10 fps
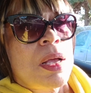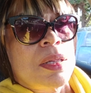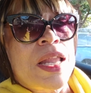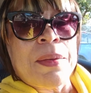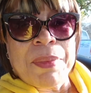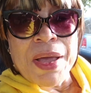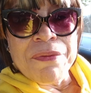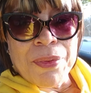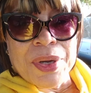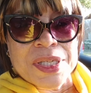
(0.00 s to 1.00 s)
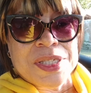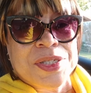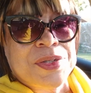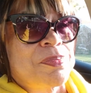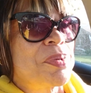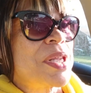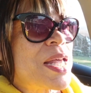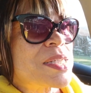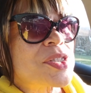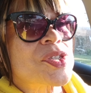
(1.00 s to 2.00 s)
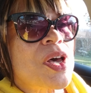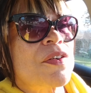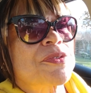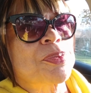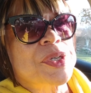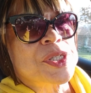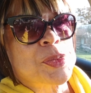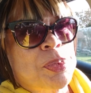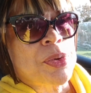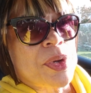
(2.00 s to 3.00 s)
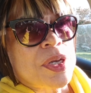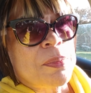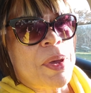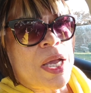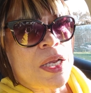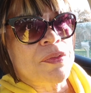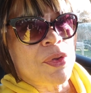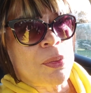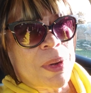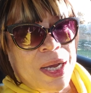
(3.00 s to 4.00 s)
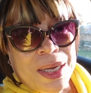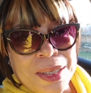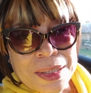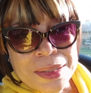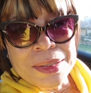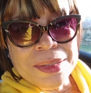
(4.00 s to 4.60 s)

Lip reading: let my voice be that soft whisper in the back of your mind,